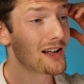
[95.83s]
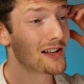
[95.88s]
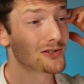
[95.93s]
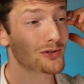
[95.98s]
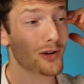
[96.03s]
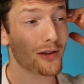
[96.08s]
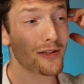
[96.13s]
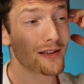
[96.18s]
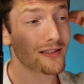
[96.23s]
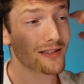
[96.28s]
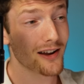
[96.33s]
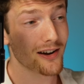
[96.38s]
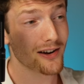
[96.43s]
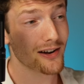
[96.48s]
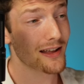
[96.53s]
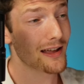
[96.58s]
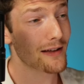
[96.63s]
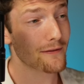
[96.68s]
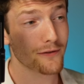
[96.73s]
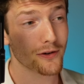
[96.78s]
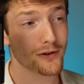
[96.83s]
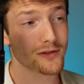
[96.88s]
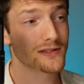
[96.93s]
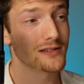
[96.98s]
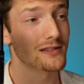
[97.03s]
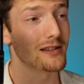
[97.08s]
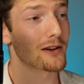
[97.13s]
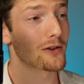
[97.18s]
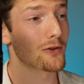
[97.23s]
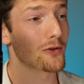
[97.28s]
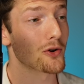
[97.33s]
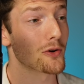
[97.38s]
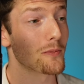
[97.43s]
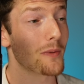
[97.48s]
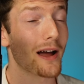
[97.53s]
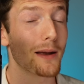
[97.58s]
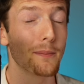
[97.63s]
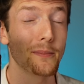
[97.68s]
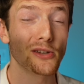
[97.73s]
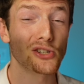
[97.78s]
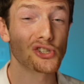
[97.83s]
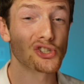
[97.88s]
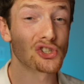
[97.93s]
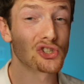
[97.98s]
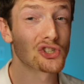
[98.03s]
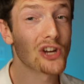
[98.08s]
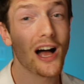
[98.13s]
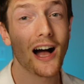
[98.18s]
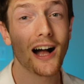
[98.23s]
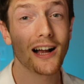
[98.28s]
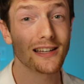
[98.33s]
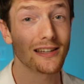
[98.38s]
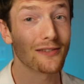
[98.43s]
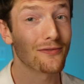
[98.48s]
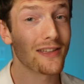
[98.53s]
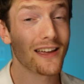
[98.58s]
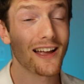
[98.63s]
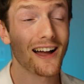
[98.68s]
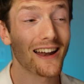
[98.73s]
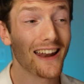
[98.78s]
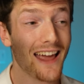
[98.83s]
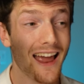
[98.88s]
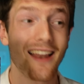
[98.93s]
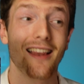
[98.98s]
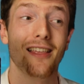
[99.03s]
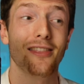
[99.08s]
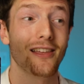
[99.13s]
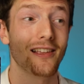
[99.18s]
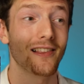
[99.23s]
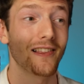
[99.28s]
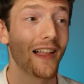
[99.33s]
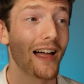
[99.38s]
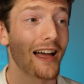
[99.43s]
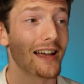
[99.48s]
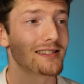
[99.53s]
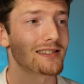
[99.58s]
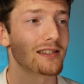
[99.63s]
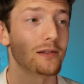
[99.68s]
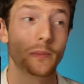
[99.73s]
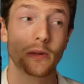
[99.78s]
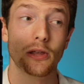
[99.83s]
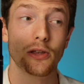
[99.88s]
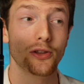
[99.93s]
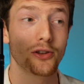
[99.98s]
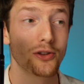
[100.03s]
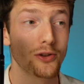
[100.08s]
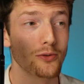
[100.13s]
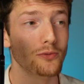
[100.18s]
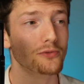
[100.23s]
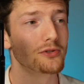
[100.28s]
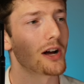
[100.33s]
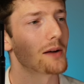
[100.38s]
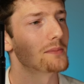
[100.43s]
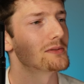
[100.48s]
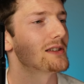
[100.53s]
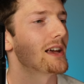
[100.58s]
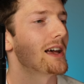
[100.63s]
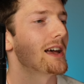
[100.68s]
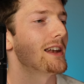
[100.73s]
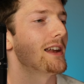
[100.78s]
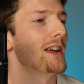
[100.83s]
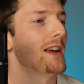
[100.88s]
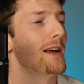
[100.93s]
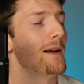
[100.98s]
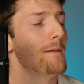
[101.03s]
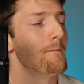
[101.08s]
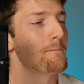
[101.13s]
So I think they're going to get first in their group. I'd be shocked if they got anything less. It'd be a huge upset.